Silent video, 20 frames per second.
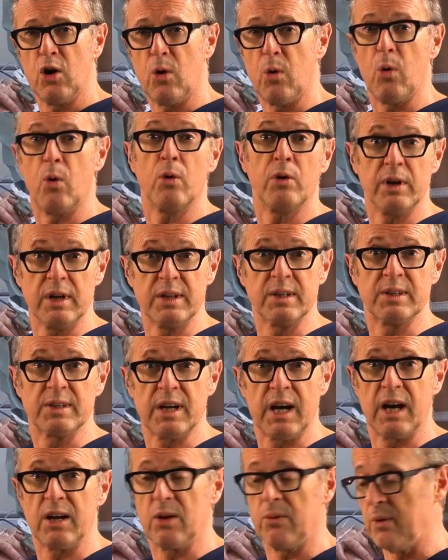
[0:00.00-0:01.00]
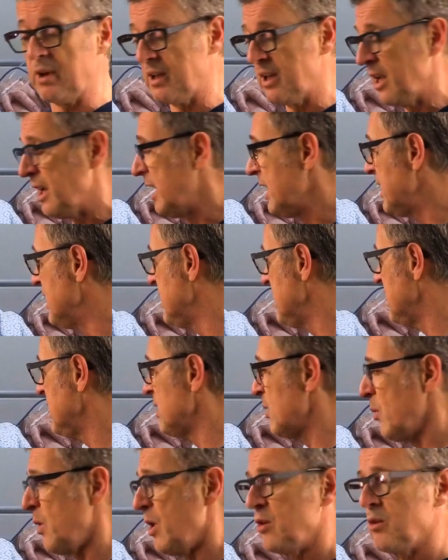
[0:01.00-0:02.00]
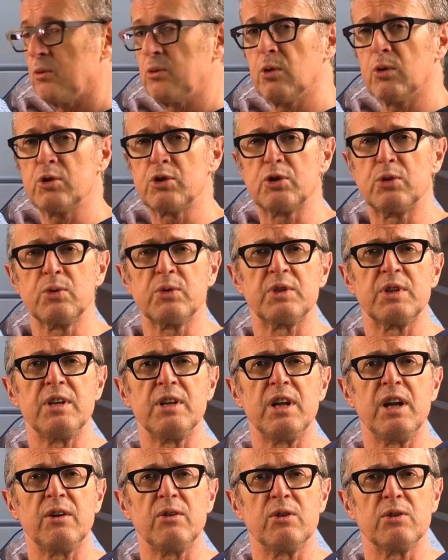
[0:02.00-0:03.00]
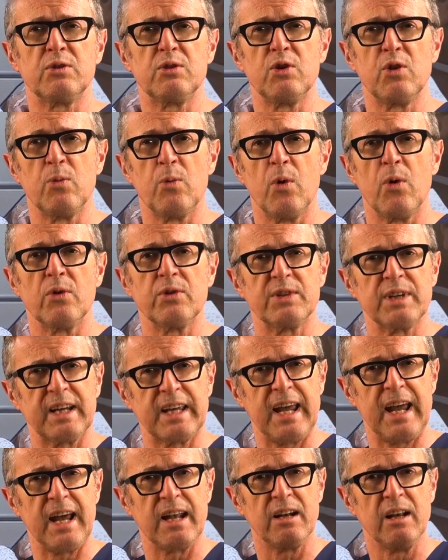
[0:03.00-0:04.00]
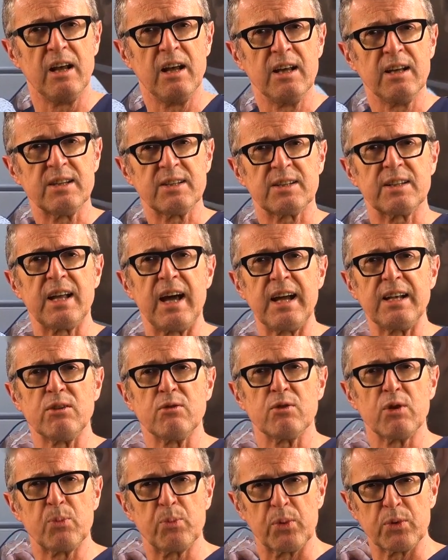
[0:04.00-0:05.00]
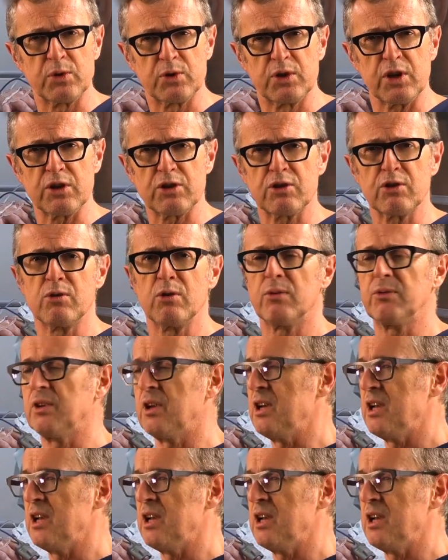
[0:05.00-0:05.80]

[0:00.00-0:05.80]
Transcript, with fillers: or inside of it. Neither one of those two scenarios you want. Again, slight reposition of the